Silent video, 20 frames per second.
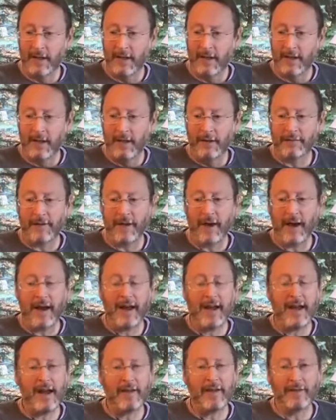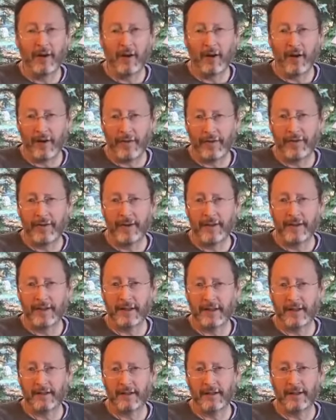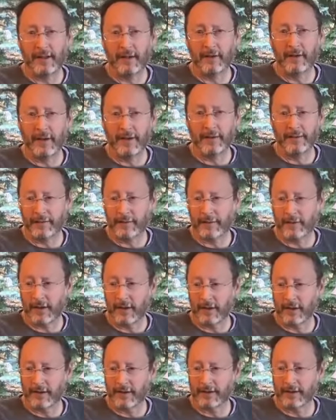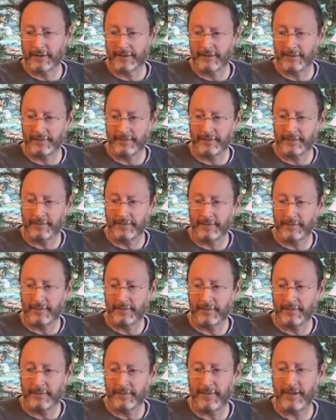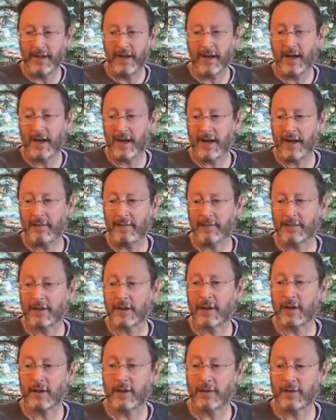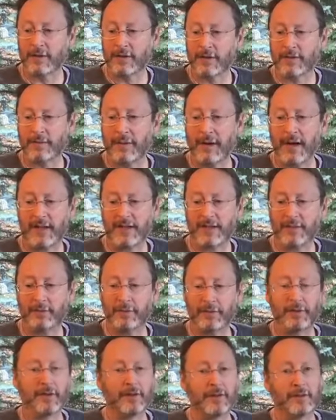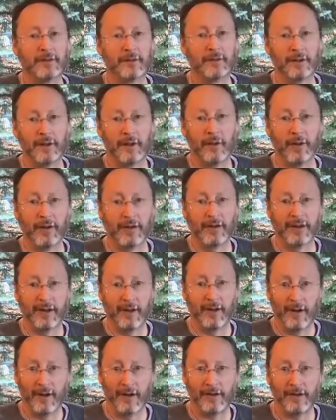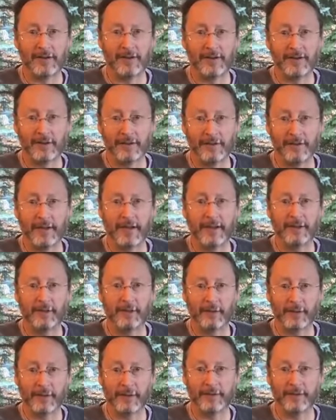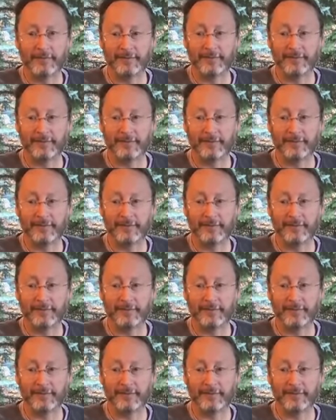If I have an authentically grateful heart, then I am as close as possible to knowing that all is in divine order.